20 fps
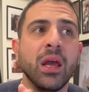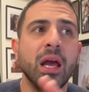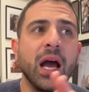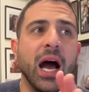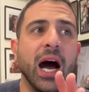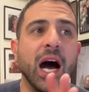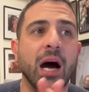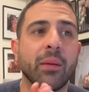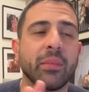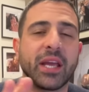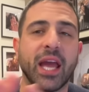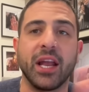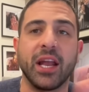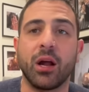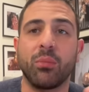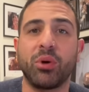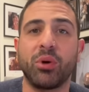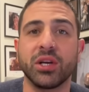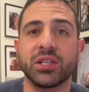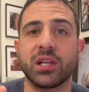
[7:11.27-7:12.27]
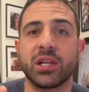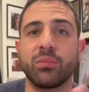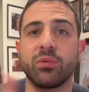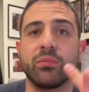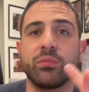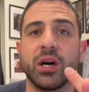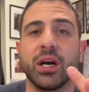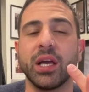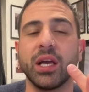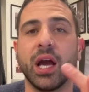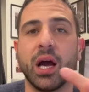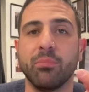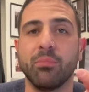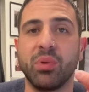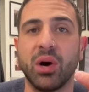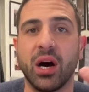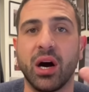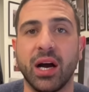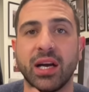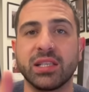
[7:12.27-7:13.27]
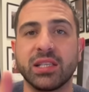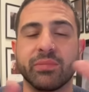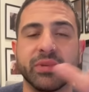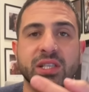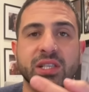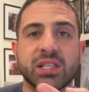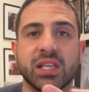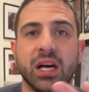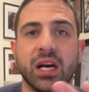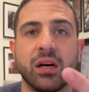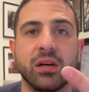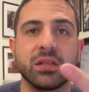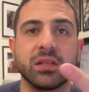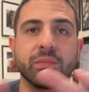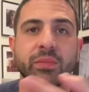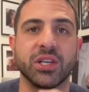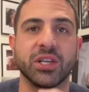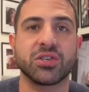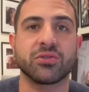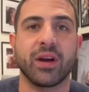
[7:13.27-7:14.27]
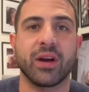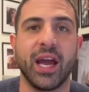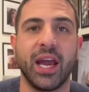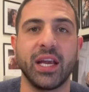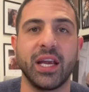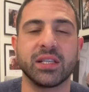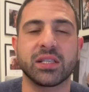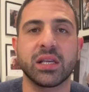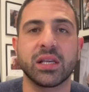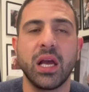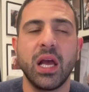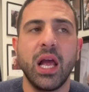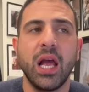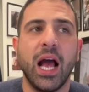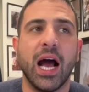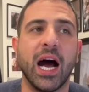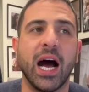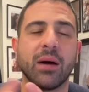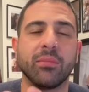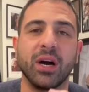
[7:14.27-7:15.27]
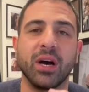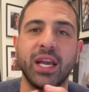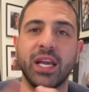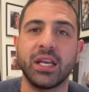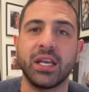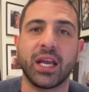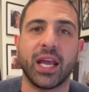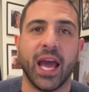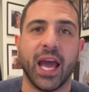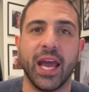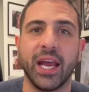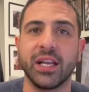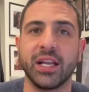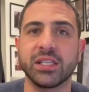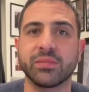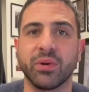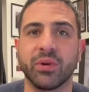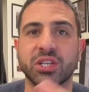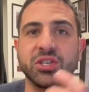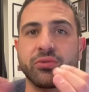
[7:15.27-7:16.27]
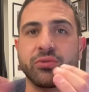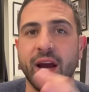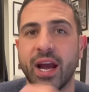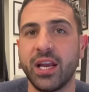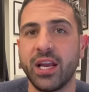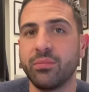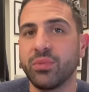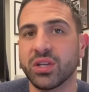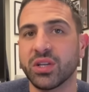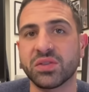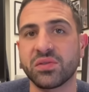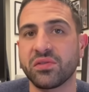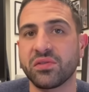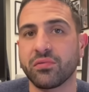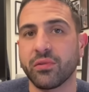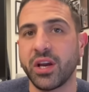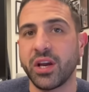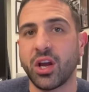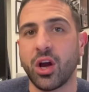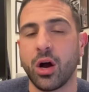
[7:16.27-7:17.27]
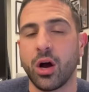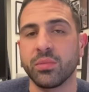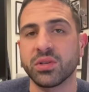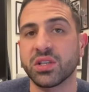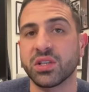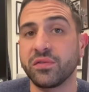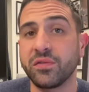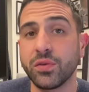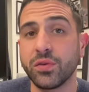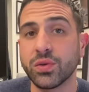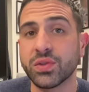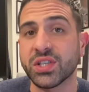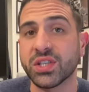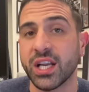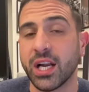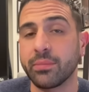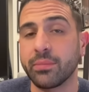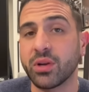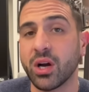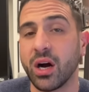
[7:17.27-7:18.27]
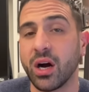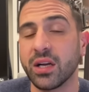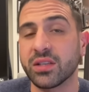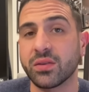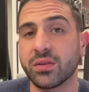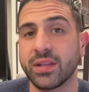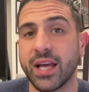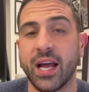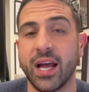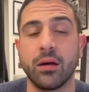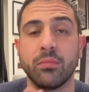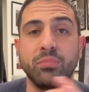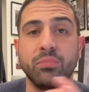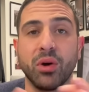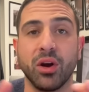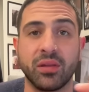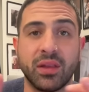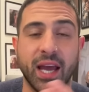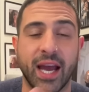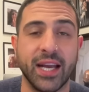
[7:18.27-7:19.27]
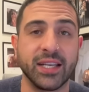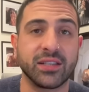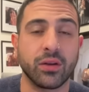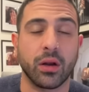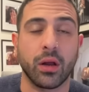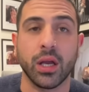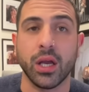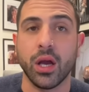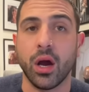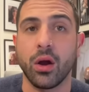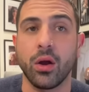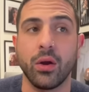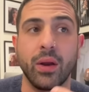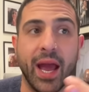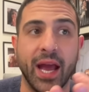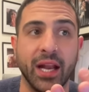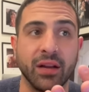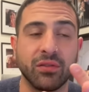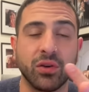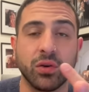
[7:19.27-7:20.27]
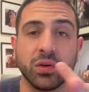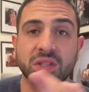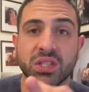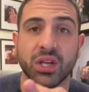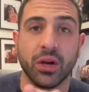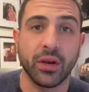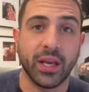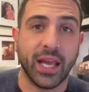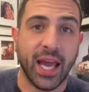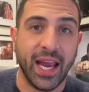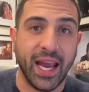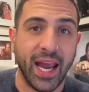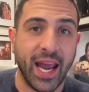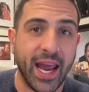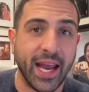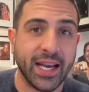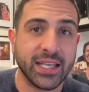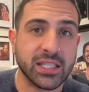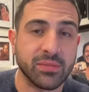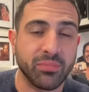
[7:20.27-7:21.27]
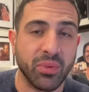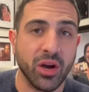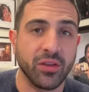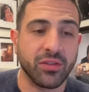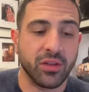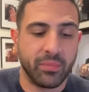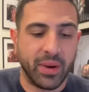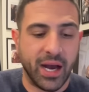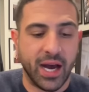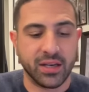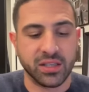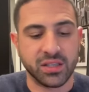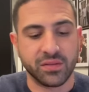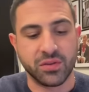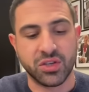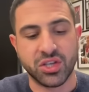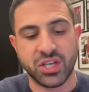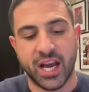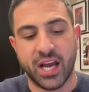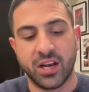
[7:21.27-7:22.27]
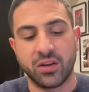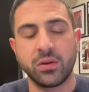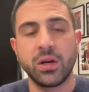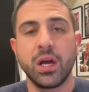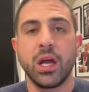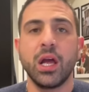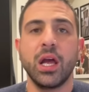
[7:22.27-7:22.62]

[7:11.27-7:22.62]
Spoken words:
Again, I post up on my buys, my sells, my trades, my indicators, my trading bots with three commas, the full setup guides on that on both gate.io and of course OKX, both are partners of the channel.